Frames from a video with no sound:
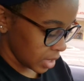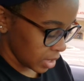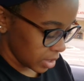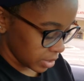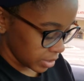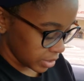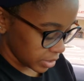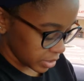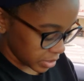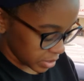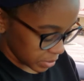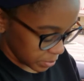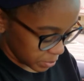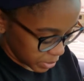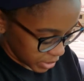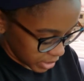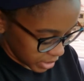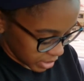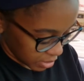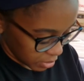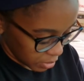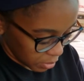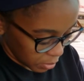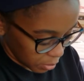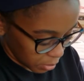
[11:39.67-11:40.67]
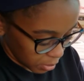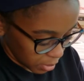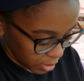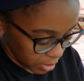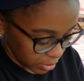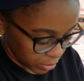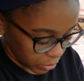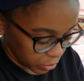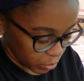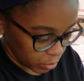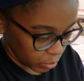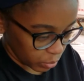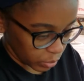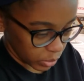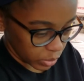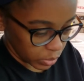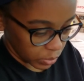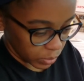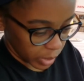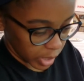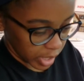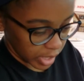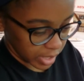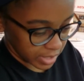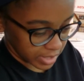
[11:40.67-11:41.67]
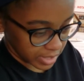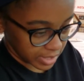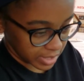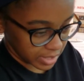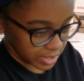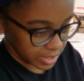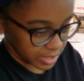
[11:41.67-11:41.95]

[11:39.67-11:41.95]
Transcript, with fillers: You can put a cord through it.